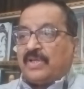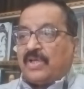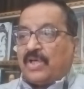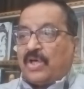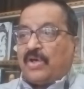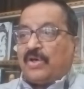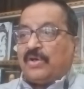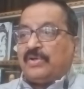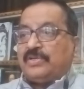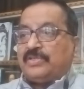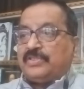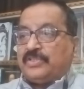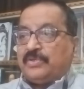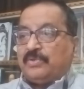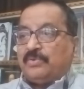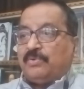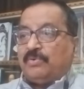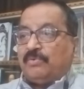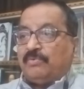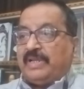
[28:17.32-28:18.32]
all
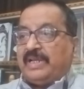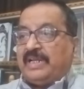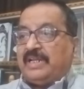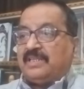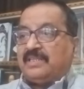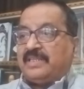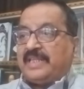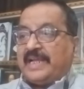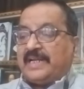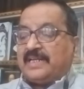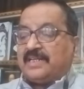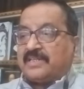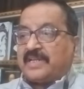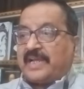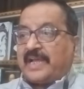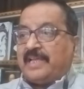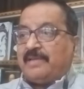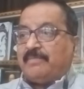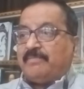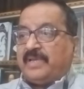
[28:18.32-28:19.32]
too well that
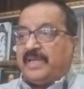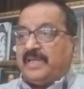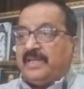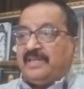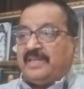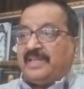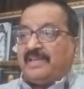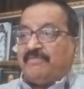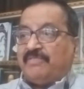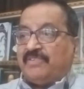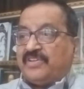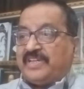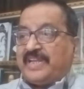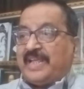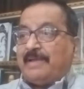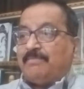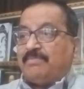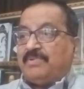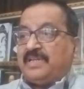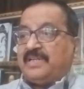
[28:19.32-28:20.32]
time
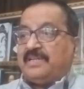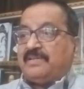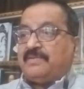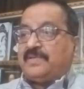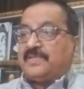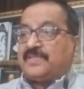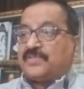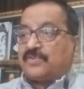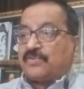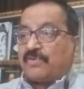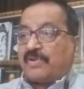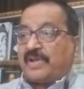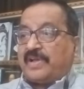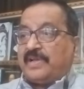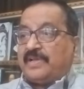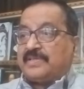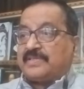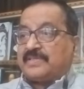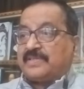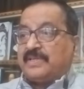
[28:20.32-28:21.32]
inevitably
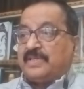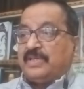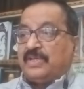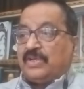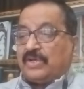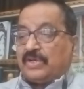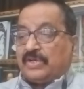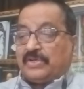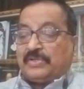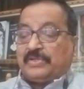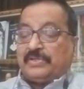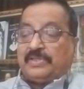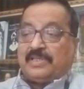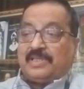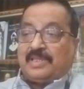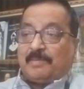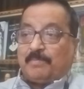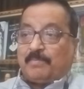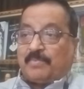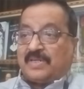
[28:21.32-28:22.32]
destroys all
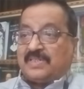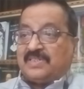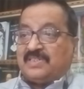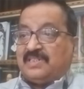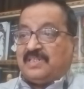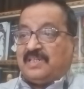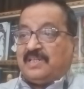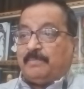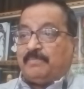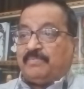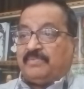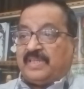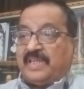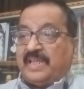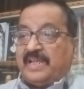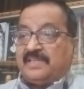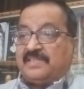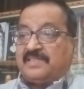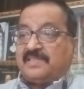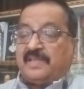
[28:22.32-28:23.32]
the positive
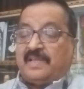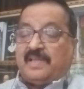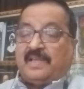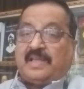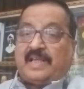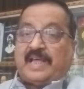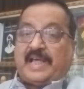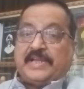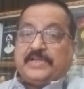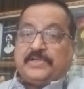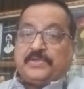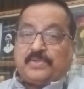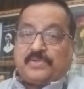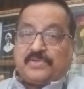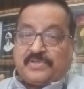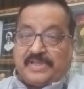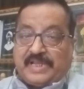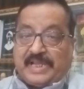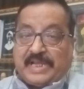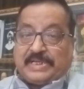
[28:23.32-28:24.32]
things
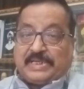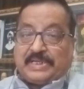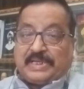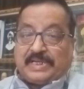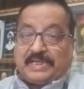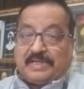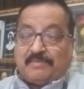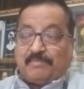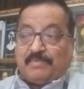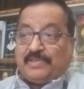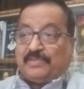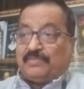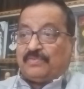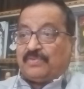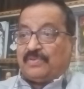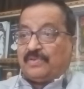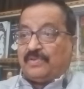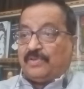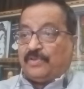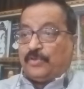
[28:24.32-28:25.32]
associated with
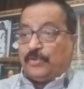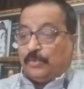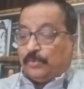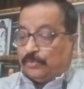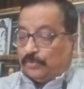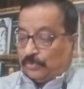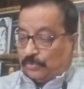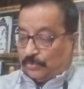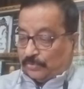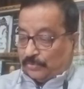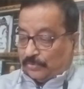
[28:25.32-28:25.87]
youth.